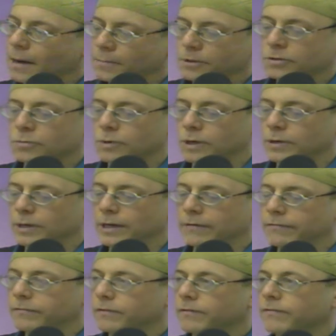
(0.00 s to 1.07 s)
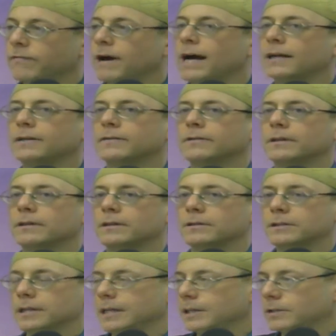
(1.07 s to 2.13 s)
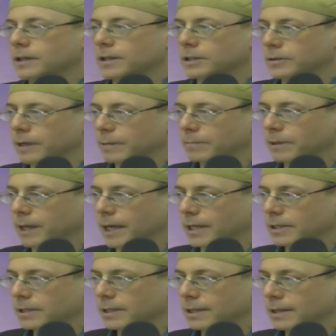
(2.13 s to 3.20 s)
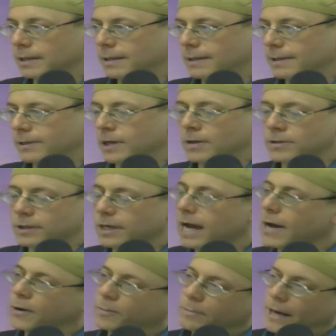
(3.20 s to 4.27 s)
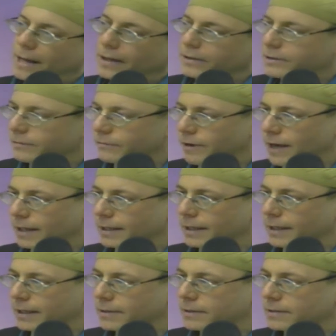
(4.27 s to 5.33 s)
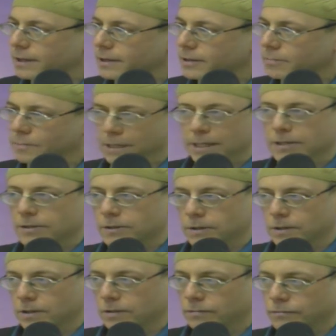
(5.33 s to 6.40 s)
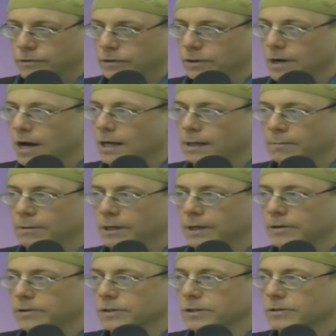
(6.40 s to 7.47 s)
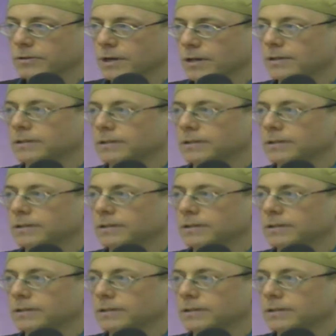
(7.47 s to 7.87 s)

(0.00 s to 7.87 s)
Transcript: just wondering if the fact that the, the city's such a great place doesn't counterbalance the fact that it's such a media circus for hockey players in Toronto. For